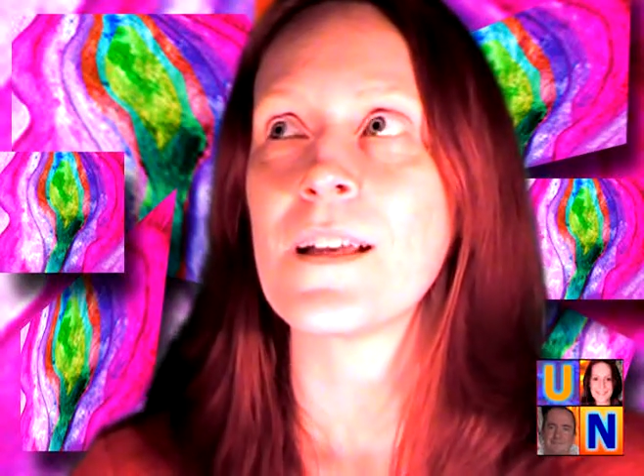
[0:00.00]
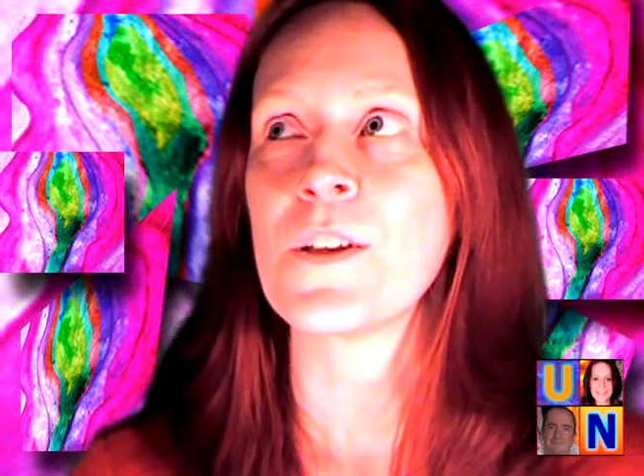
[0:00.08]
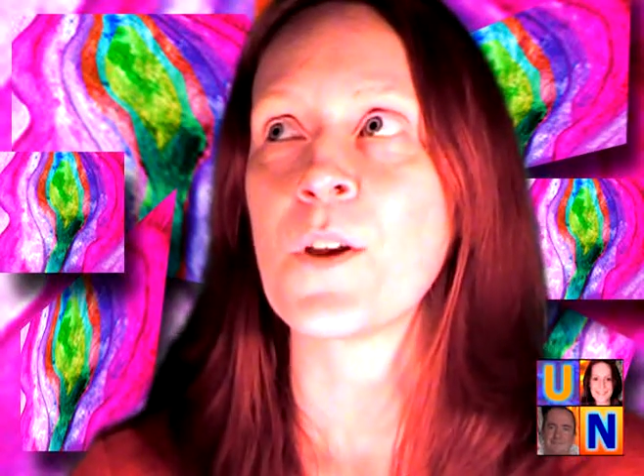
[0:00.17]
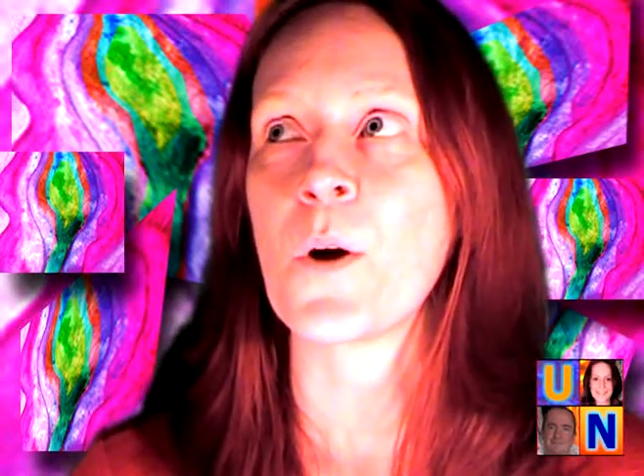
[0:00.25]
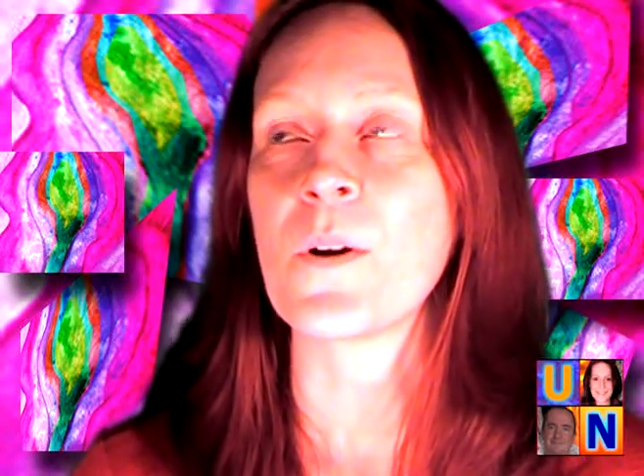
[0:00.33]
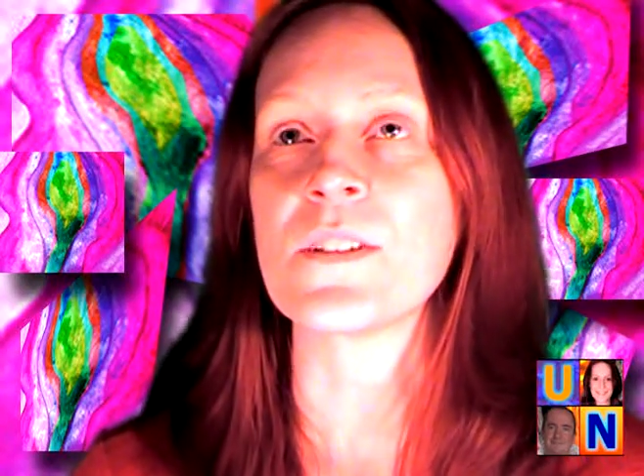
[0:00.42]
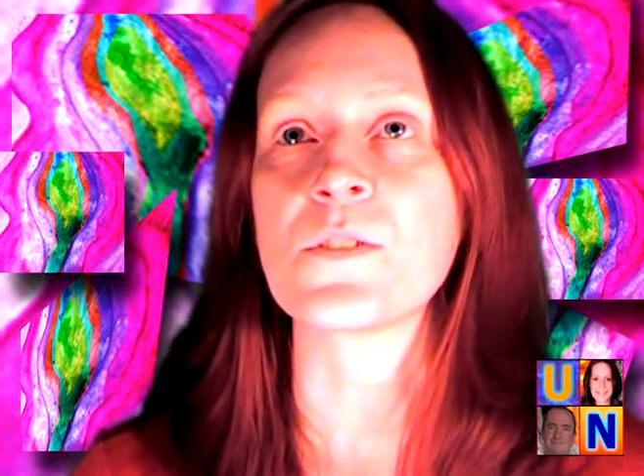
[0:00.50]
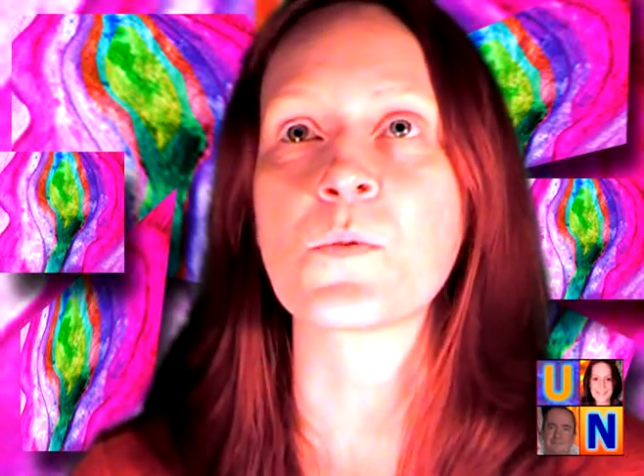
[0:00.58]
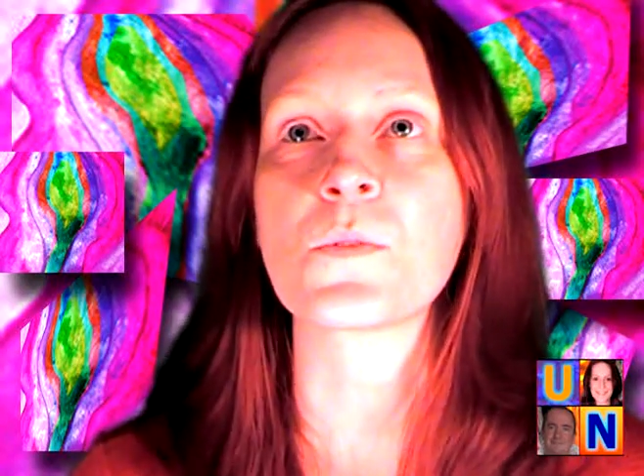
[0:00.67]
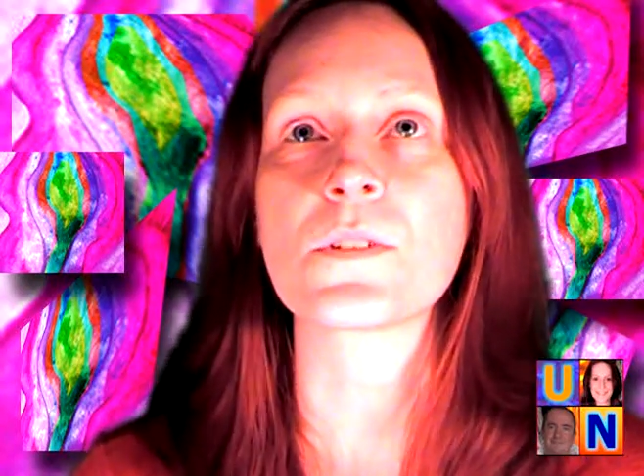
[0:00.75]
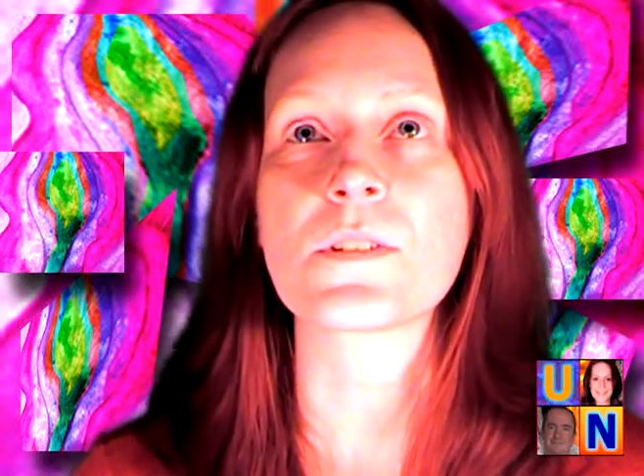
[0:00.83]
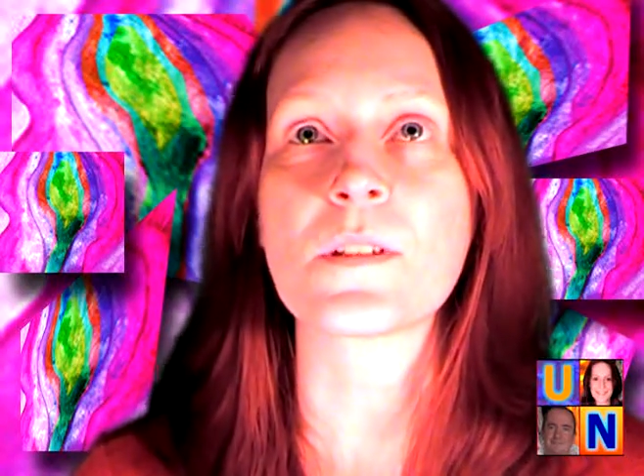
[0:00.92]

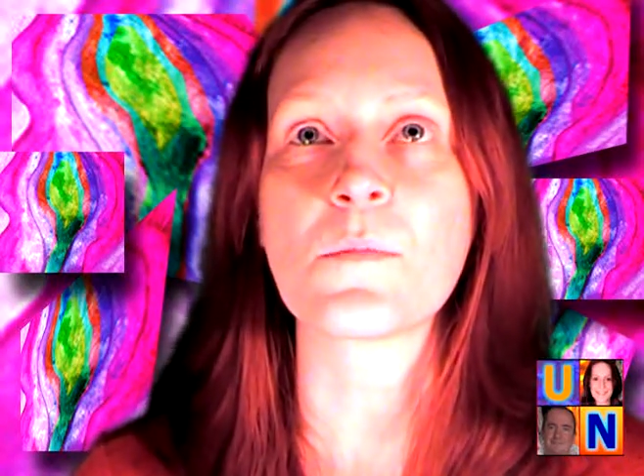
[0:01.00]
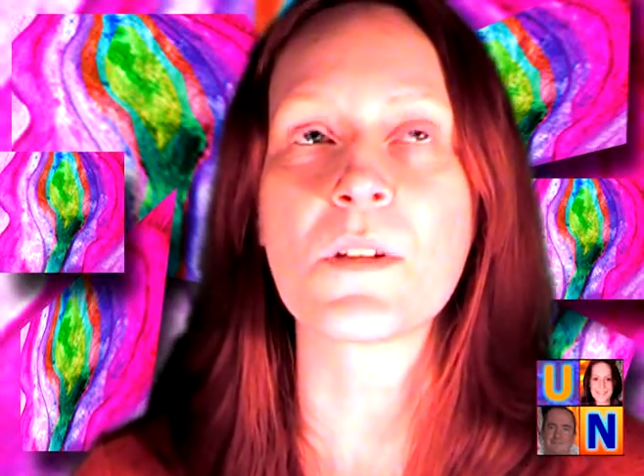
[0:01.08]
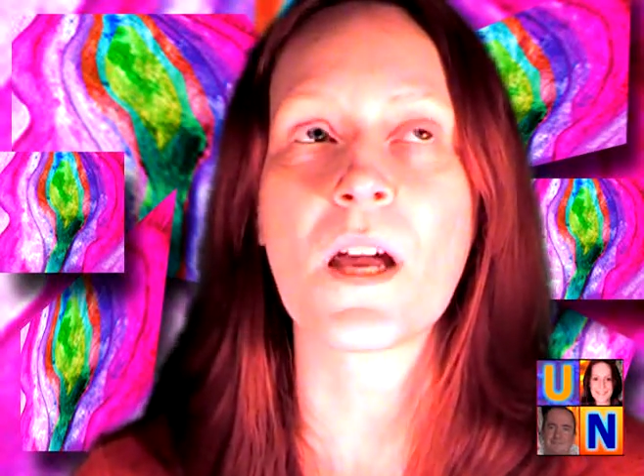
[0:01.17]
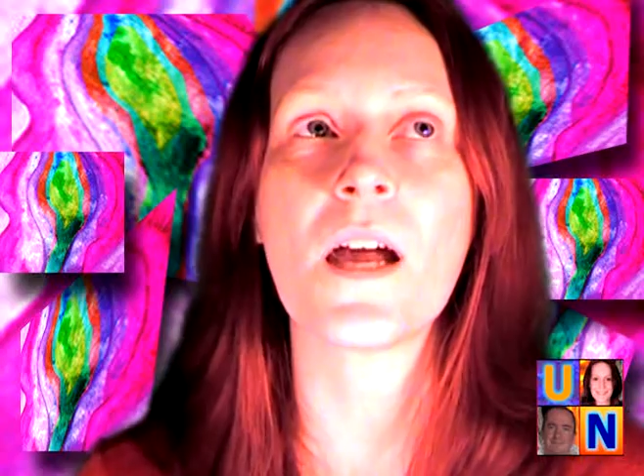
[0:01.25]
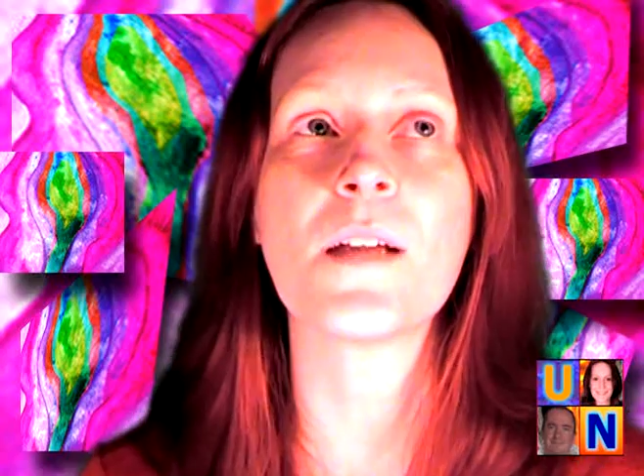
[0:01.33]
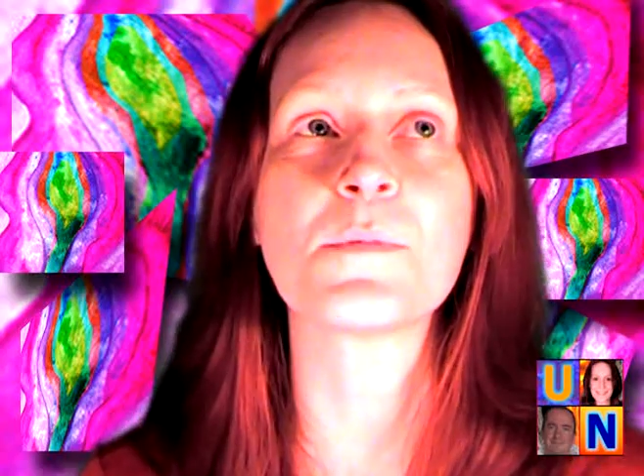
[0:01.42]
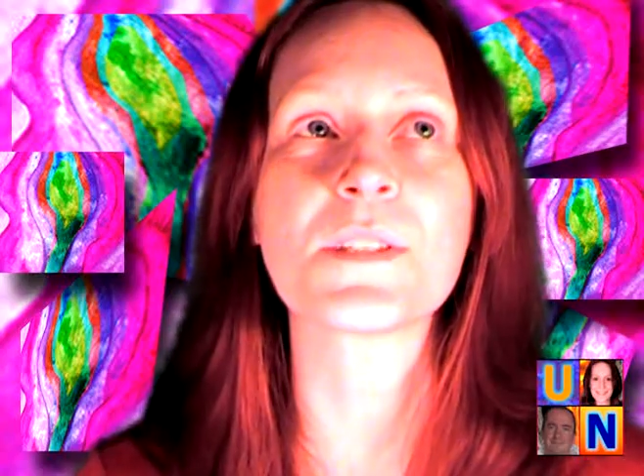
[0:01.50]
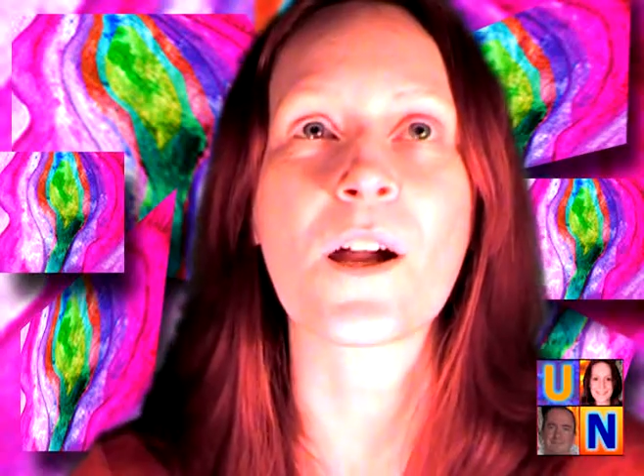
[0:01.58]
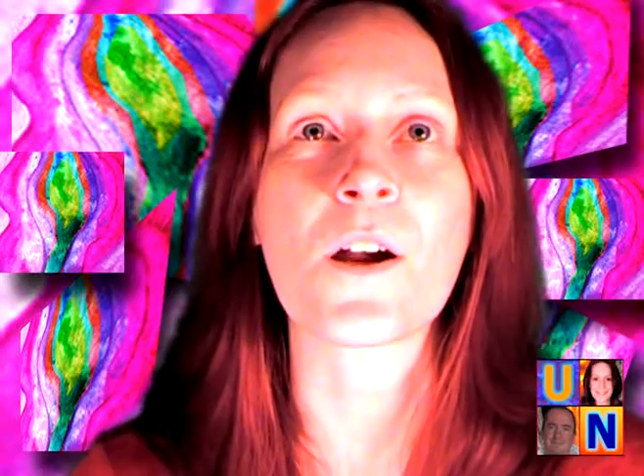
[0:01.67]
it's sometimes